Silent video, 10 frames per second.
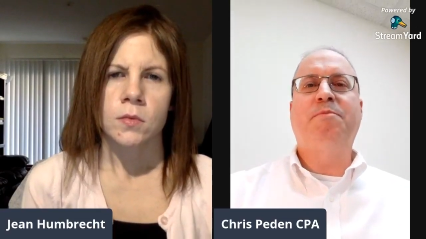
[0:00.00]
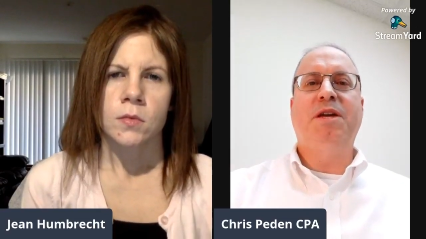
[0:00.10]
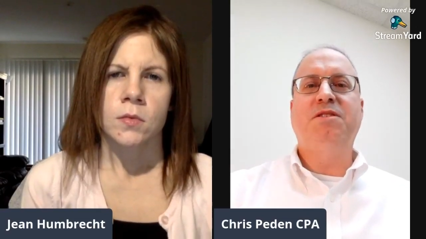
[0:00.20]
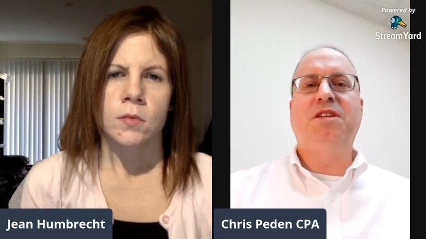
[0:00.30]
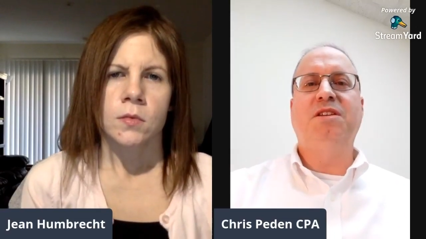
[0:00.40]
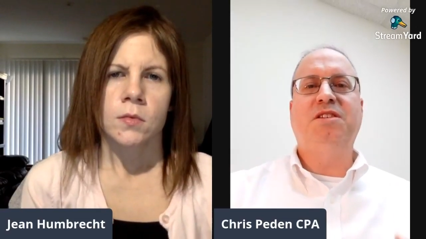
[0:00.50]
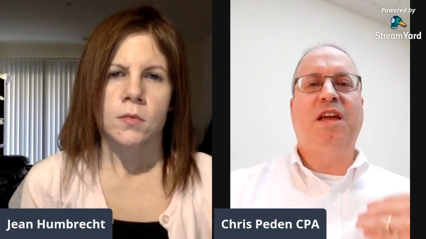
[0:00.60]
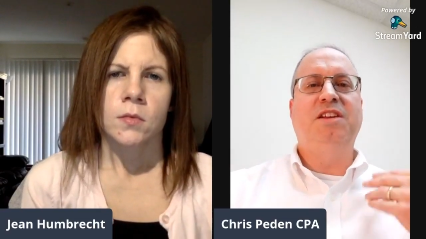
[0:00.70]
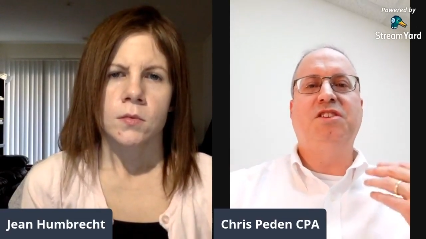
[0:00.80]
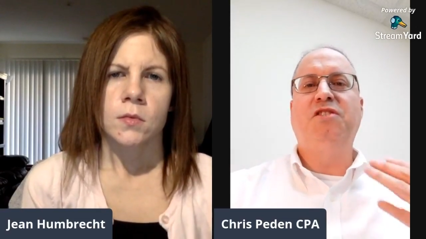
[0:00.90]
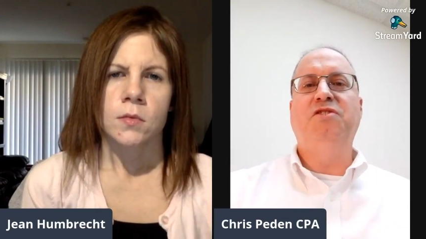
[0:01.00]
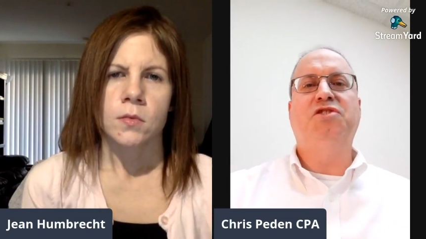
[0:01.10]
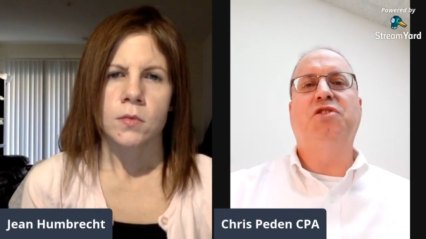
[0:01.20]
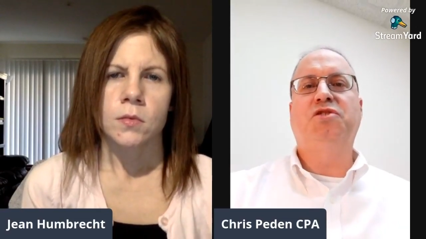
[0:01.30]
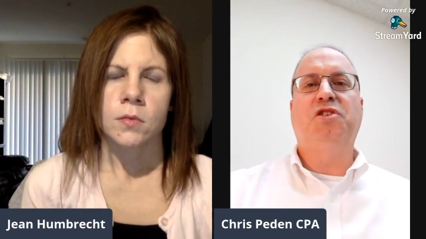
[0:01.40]
Speaker 1: business and it's under your
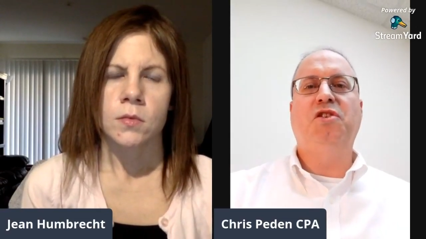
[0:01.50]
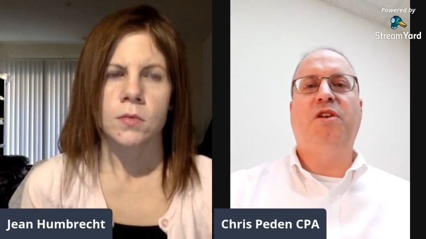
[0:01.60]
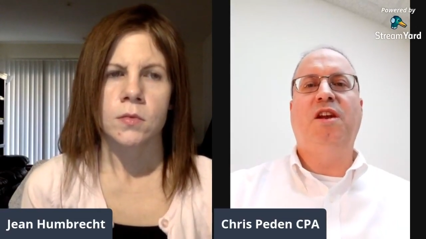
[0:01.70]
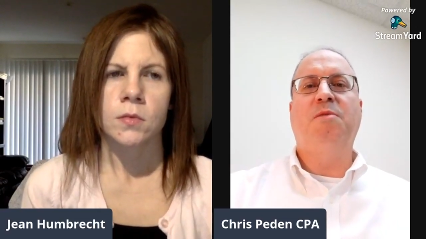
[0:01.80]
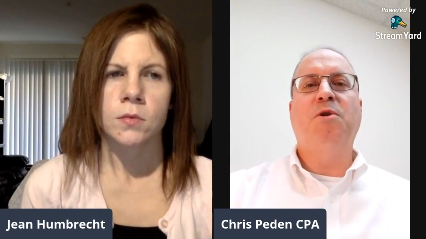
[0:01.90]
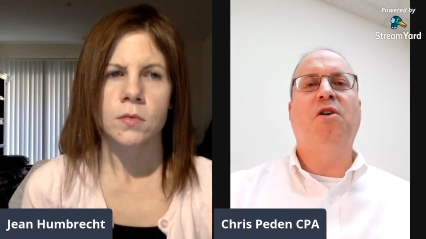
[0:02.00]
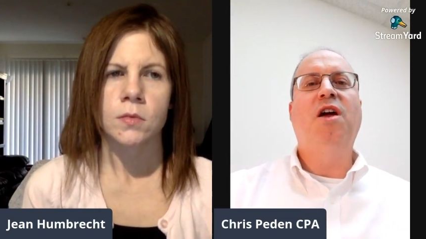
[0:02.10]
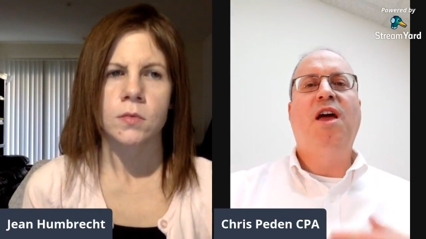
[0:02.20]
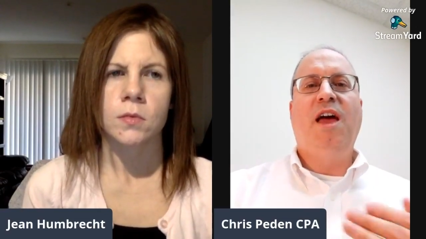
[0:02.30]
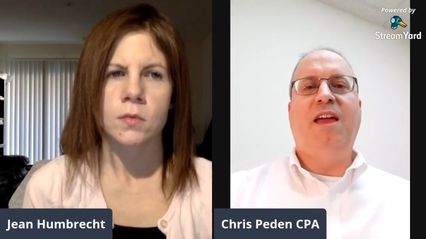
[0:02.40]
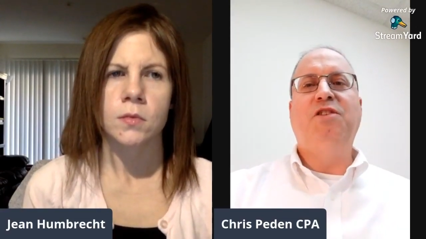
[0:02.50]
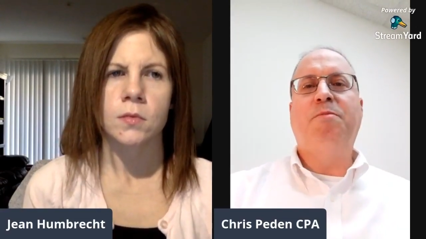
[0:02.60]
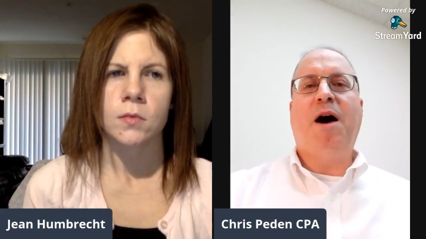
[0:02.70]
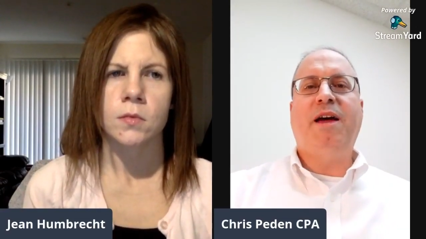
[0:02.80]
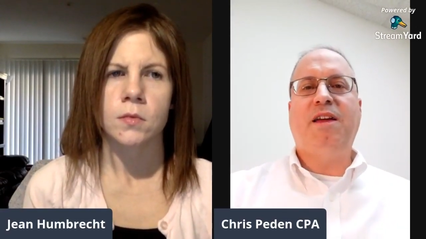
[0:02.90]
Social Security number and
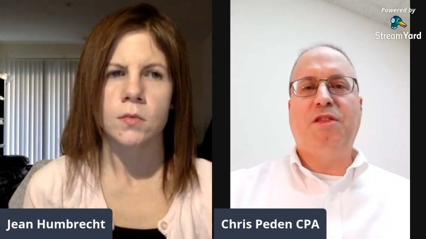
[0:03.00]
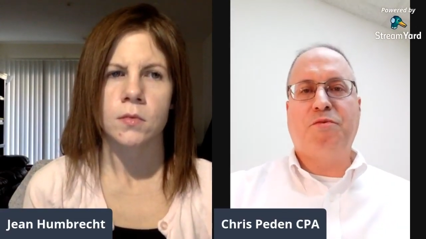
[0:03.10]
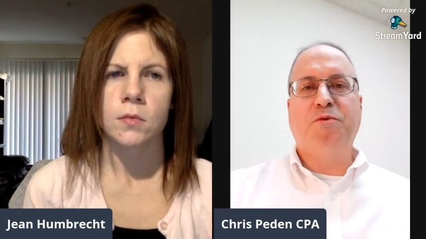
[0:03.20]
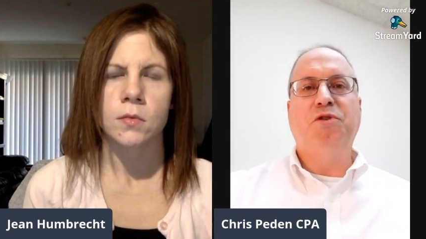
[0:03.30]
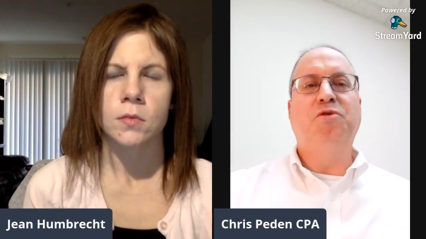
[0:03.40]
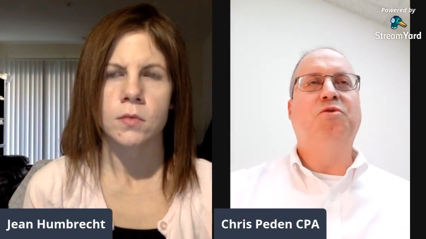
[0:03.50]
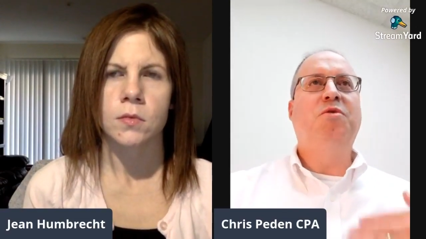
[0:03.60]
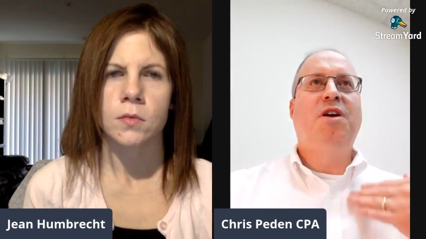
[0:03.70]
you buy it through